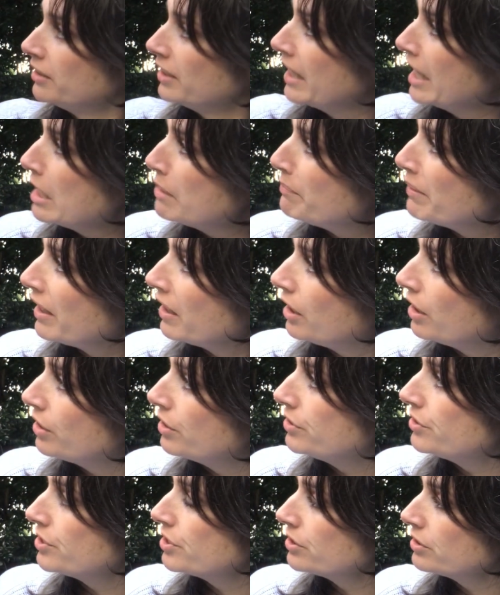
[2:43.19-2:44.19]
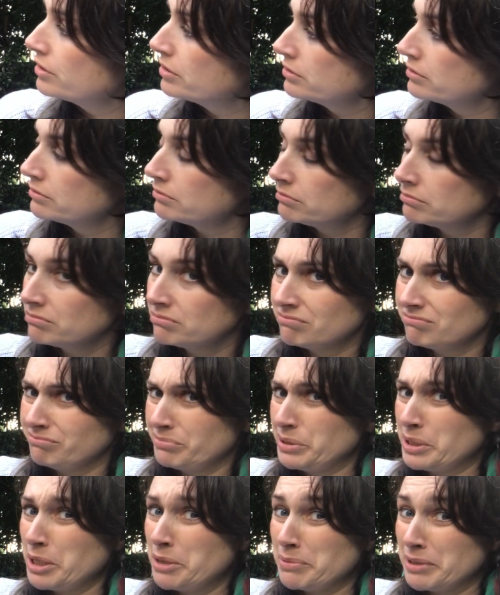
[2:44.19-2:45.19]
he bellowed.
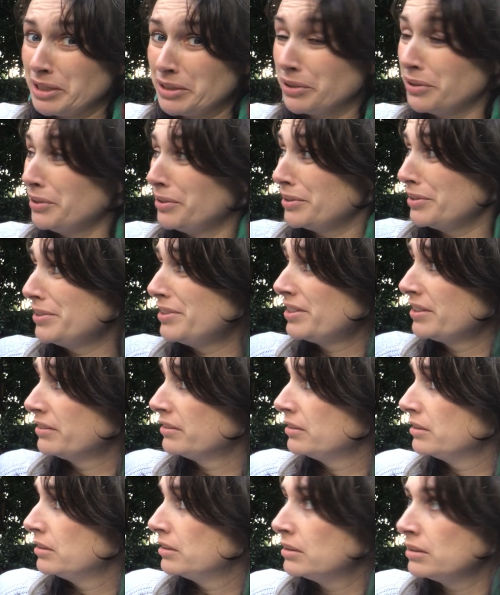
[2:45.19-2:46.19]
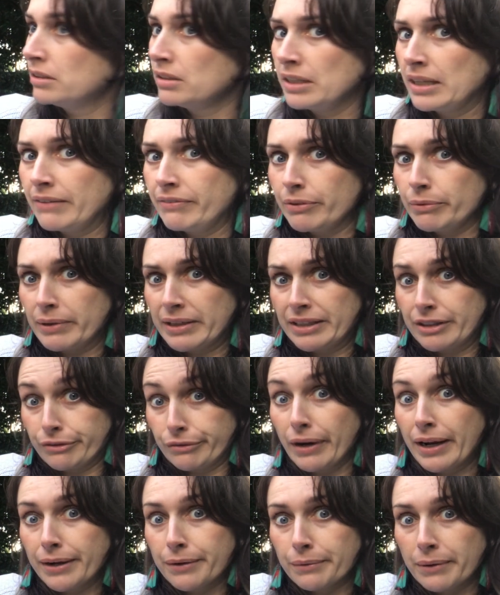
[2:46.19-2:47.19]
But nobody heard. Everyone had
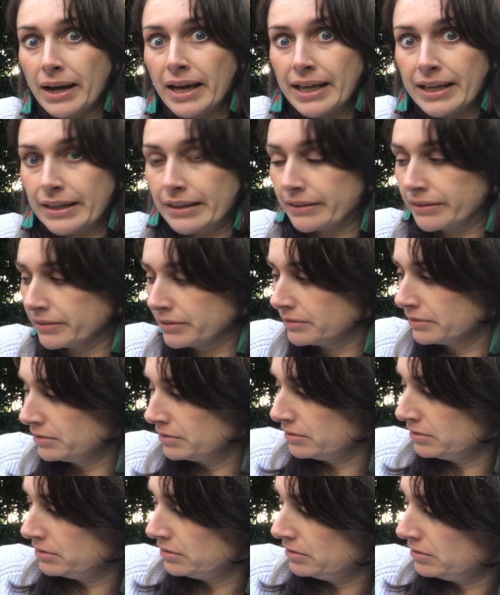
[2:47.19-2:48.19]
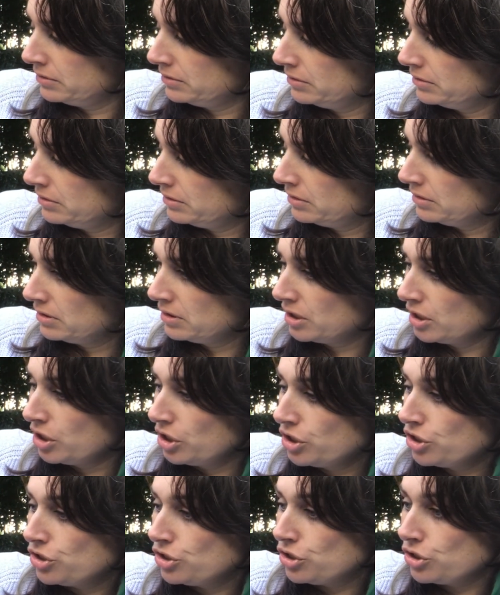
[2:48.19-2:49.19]
run away.
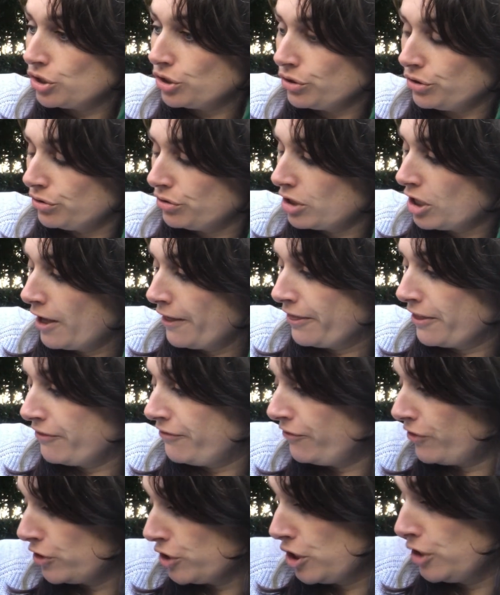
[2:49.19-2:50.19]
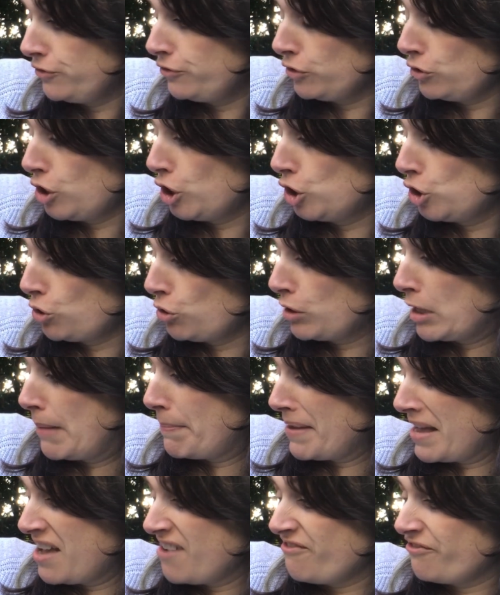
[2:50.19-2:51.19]
Soon the Fossifoo had torn
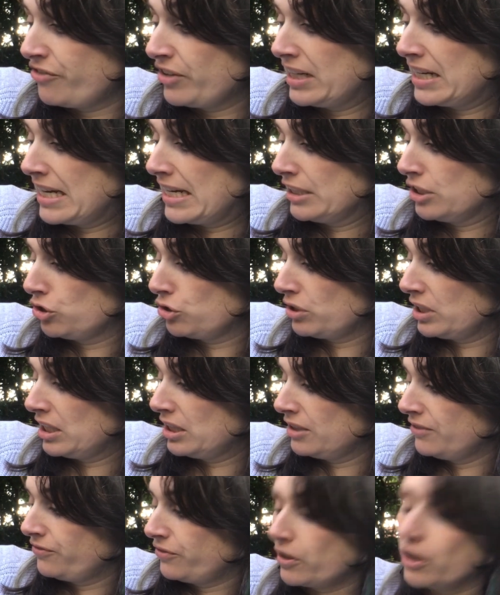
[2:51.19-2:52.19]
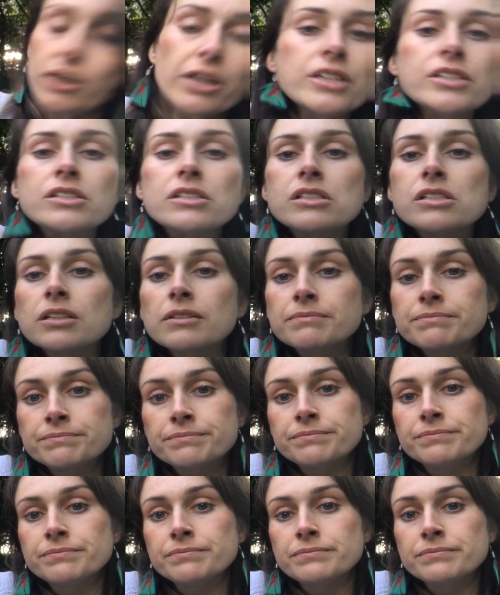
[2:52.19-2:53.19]
up every last tree in the forest,
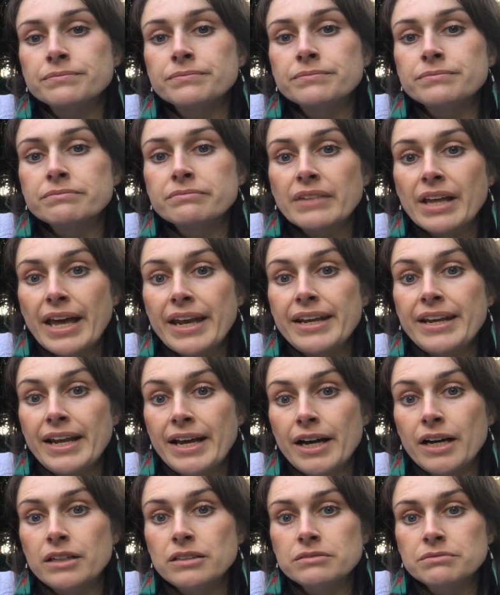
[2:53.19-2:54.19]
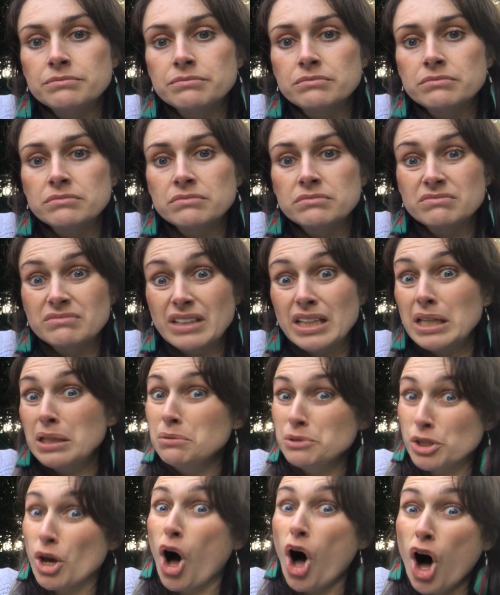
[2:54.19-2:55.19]
and now he
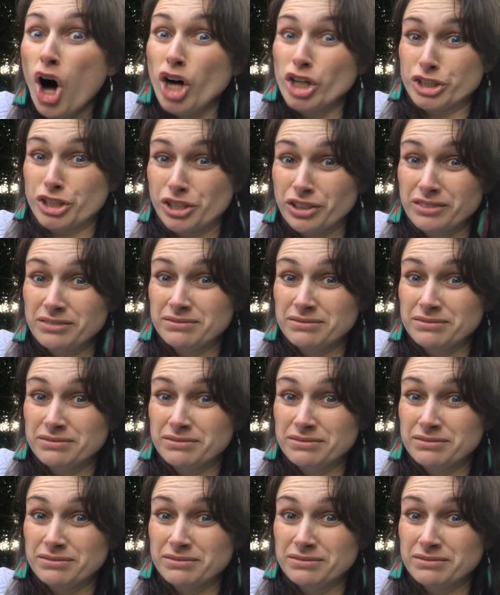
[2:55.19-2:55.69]
was hot.